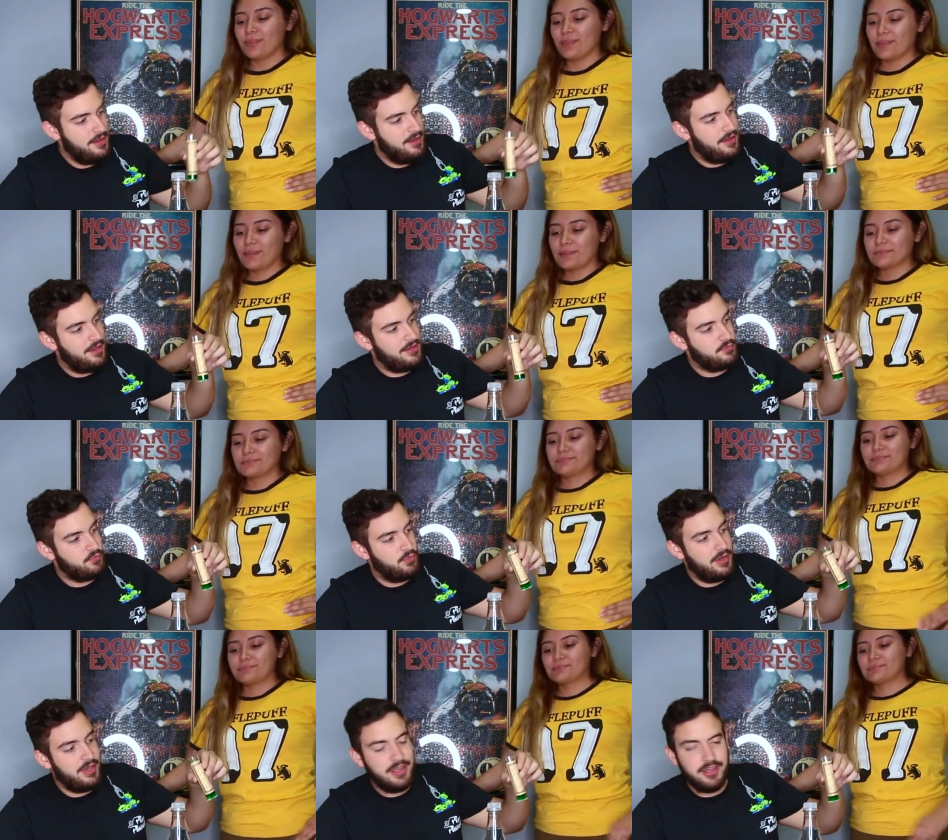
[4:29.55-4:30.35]
Speaker 1: is
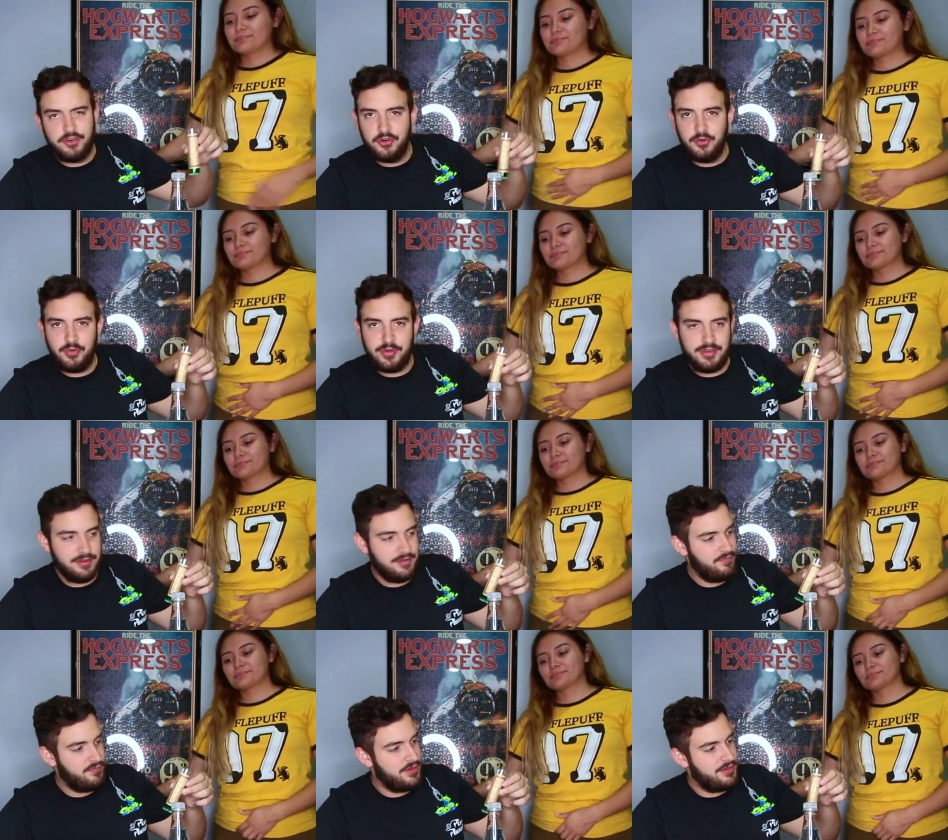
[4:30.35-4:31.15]
really gooey.
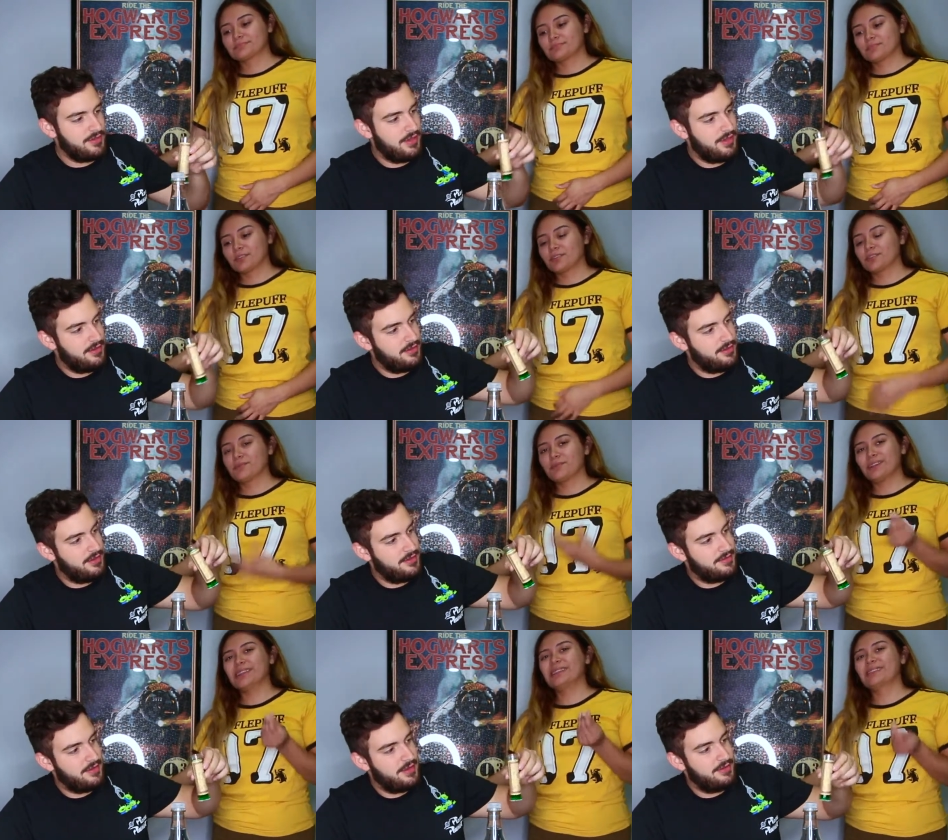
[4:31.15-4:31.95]
It's like, it's
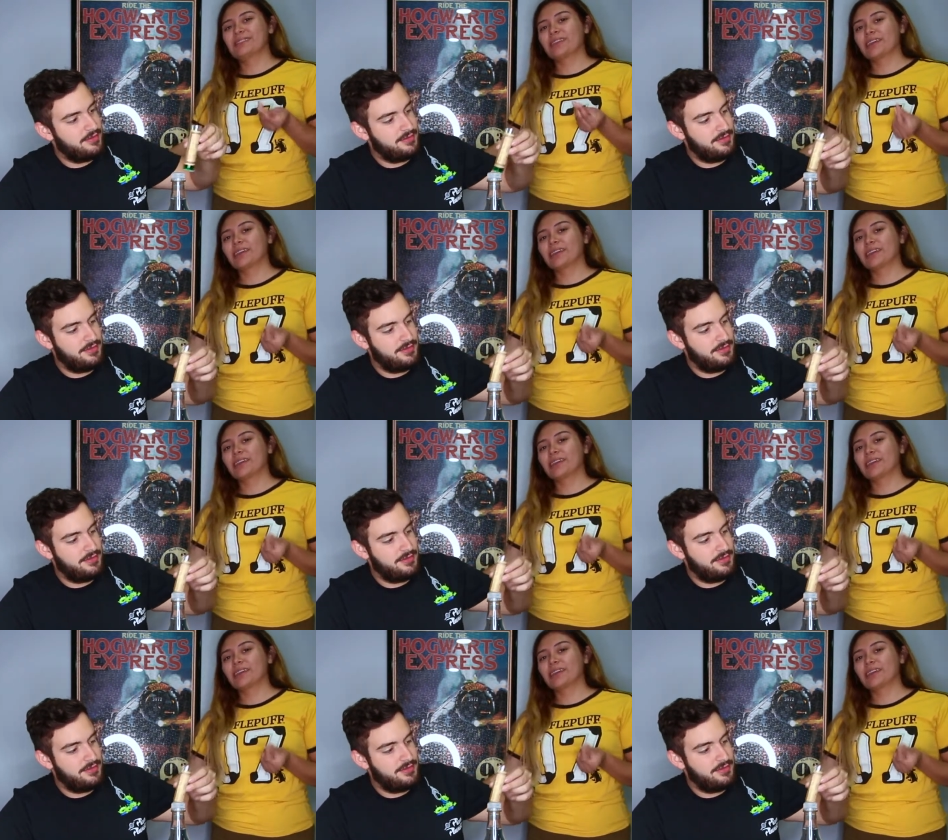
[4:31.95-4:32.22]
really not,